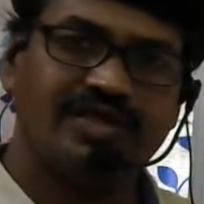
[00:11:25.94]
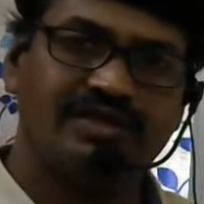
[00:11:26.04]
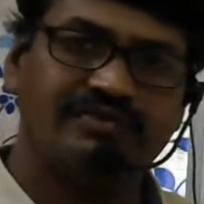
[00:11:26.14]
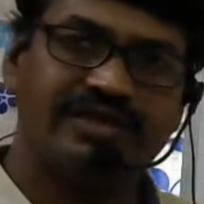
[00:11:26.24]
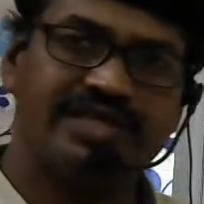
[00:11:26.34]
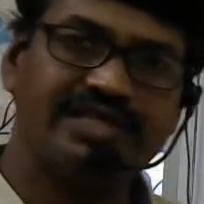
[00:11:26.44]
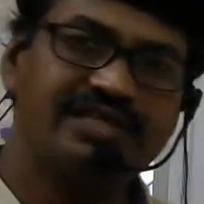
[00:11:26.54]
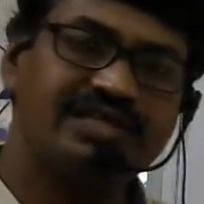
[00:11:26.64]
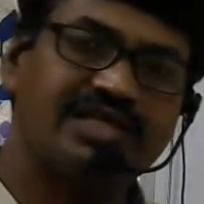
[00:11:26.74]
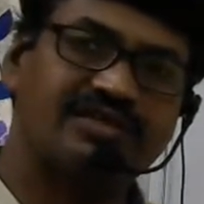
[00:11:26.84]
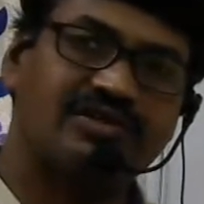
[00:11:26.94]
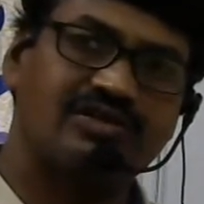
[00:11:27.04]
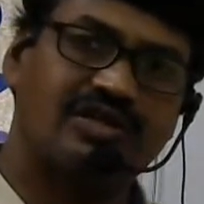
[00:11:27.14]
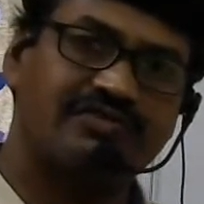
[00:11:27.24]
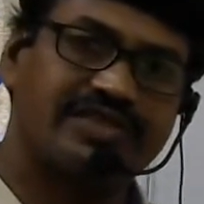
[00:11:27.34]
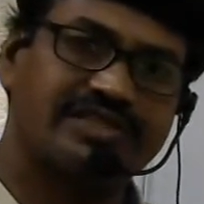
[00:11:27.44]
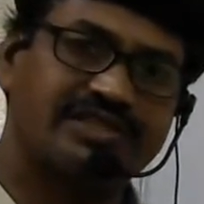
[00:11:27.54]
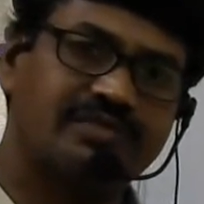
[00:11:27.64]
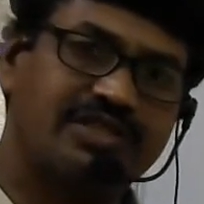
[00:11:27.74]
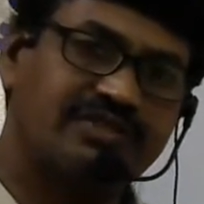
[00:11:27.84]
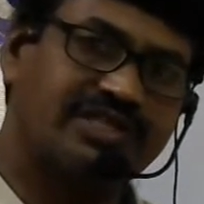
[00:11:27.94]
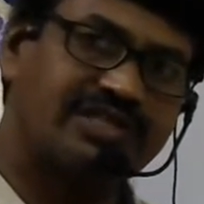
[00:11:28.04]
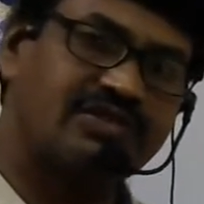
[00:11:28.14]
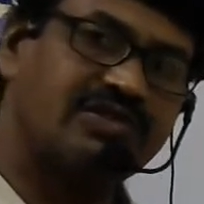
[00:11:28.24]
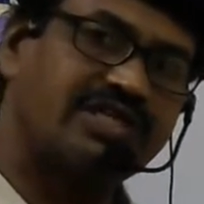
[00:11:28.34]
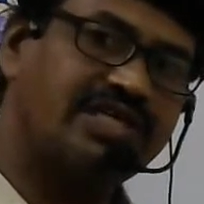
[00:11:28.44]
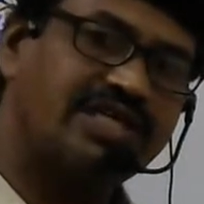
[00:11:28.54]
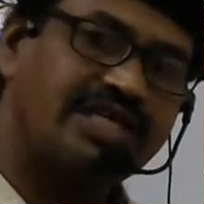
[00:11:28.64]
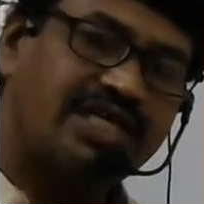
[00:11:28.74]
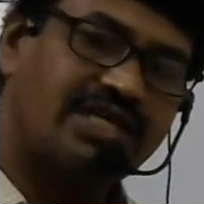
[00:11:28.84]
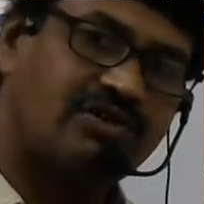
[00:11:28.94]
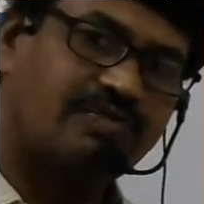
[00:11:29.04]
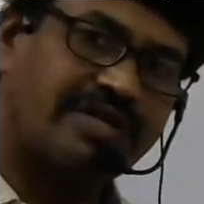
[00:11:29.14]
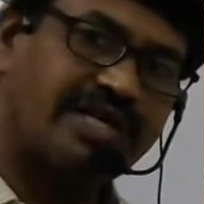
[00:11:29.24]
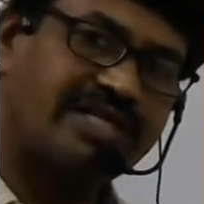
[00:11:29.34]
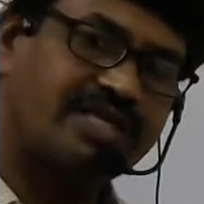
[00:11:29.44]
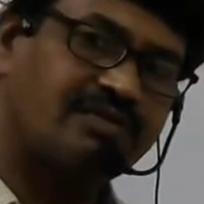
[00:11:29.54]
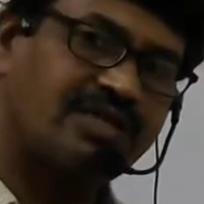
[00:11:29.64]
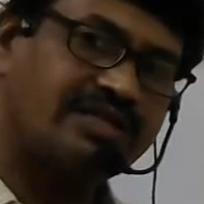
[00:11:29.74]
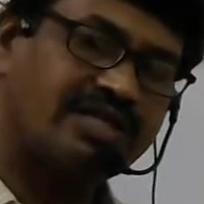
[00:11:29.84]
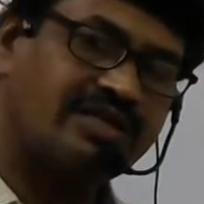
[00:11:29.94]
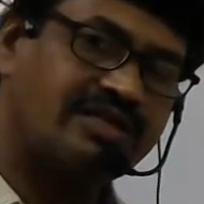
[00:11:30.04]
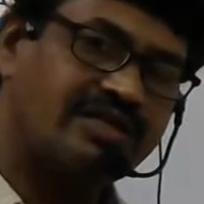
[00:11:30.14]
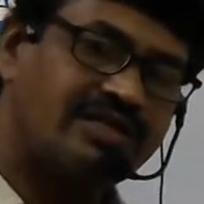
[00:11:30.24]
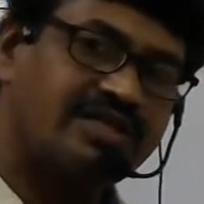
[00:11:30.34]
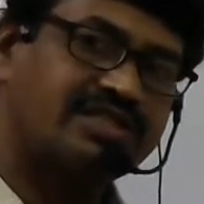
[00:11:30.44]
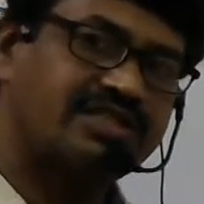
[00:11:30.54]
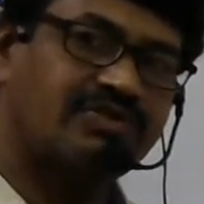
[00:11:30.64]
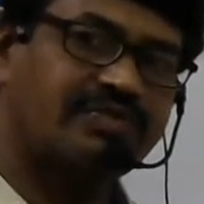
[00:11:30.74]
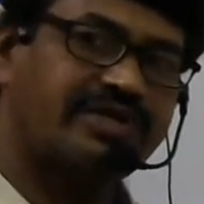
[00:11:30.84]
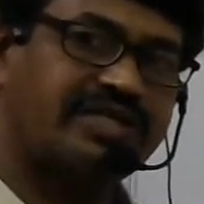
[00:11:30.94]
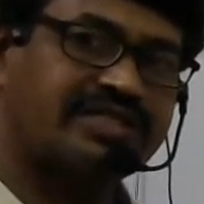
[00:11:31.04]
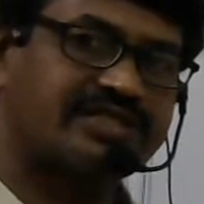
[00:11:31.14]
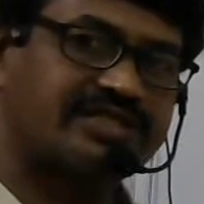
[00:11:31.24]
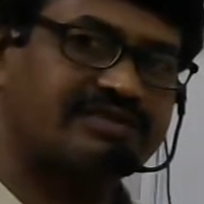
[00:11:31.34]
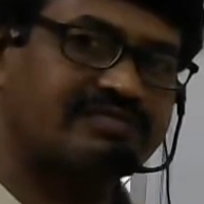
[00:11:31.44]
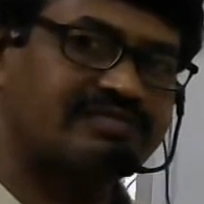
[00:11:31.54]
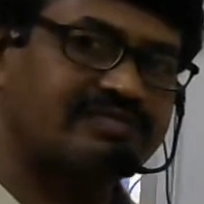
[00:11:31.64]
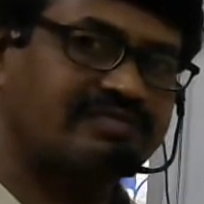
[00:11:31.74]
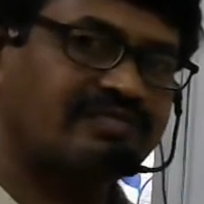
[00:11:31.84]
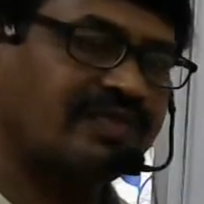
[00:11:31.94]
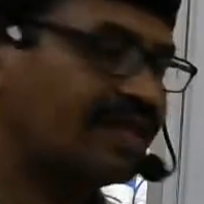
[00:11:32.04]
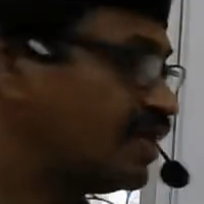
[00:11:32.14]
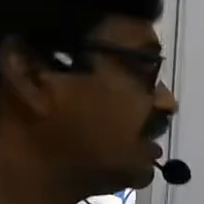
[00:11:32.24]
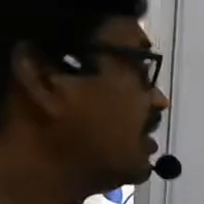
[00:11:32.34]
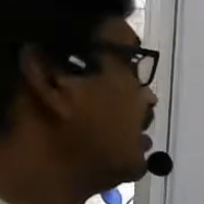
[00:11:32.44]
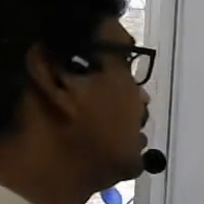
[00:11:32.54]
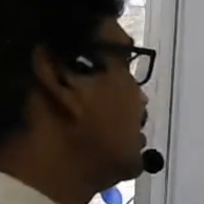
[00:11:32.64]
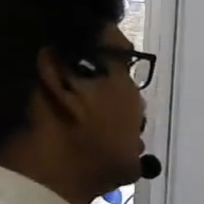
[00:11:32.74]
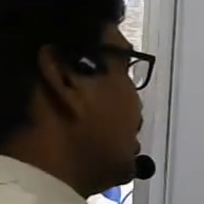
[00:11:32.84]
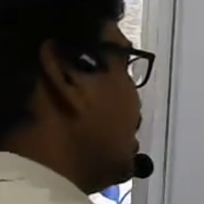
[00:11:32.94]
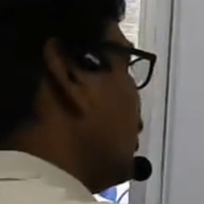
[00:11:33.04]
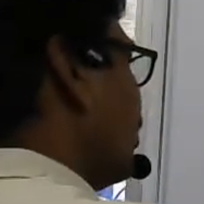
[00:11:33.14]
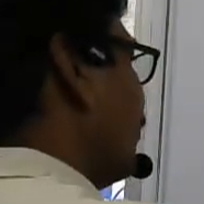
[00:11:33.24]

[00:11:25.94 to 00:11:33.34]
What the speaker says: for writing electron configuration. Because of that reason only, in our periodic table there are 7 periods. And number of